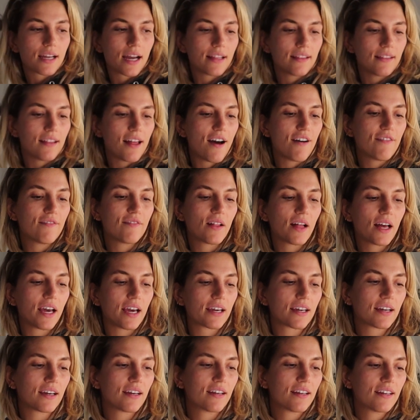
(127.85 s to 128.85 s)
I love
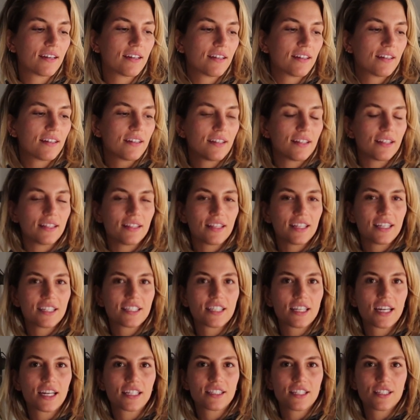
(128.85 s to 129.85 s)
like
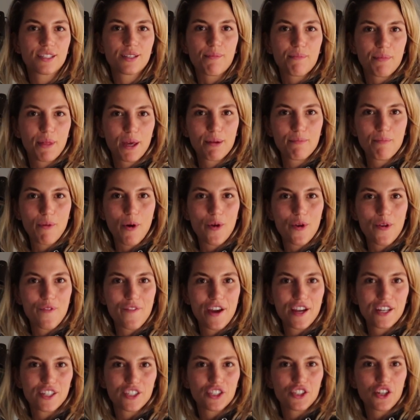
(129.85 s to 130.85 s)
listening to something
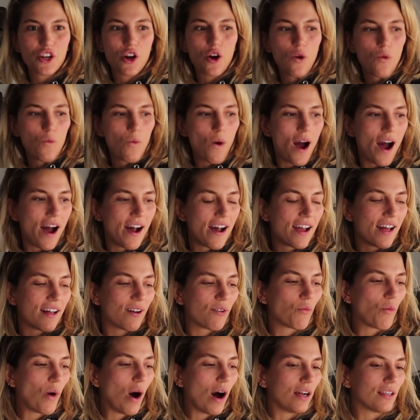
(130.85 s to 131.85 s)
motivational
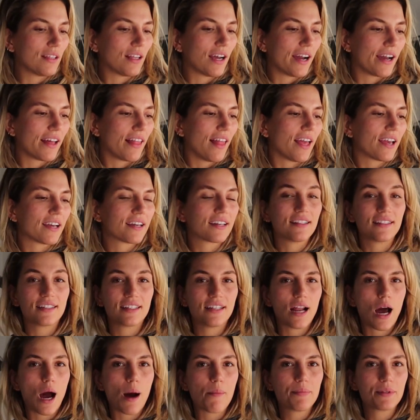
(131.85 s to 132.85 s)
while I like
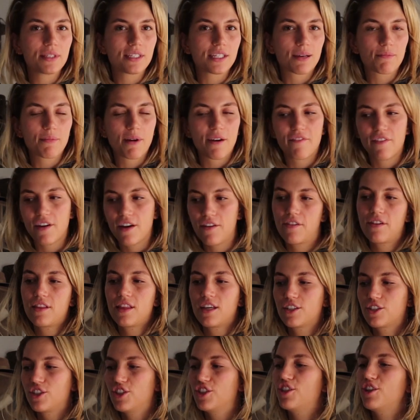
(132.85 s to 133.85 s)
clean up. It's like my favorite
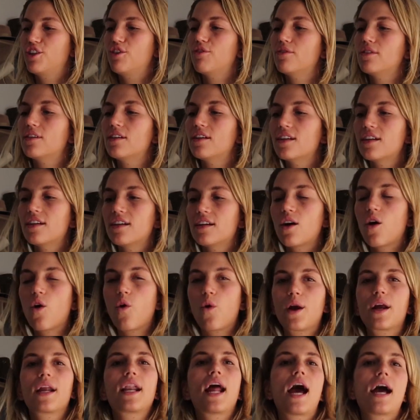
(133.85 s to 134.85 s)
thing to do.
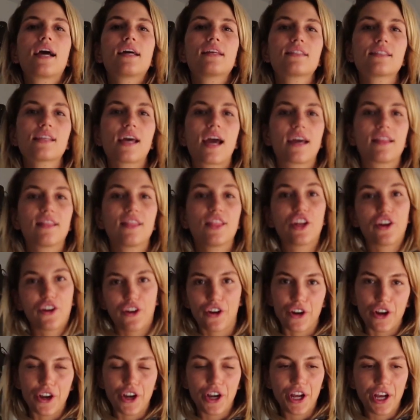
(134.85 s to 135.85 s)
Organize and
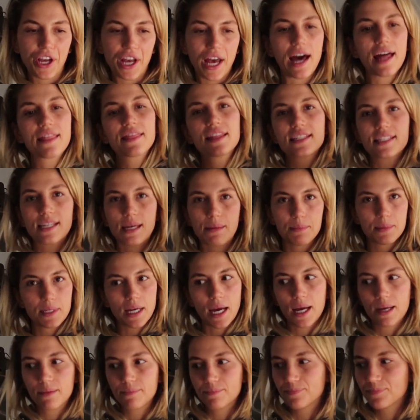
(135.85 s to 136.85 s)
learn at the same
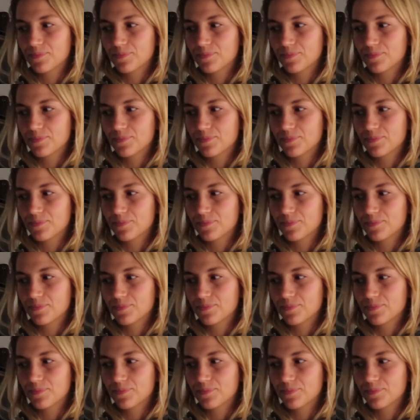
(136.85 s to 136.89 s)
time.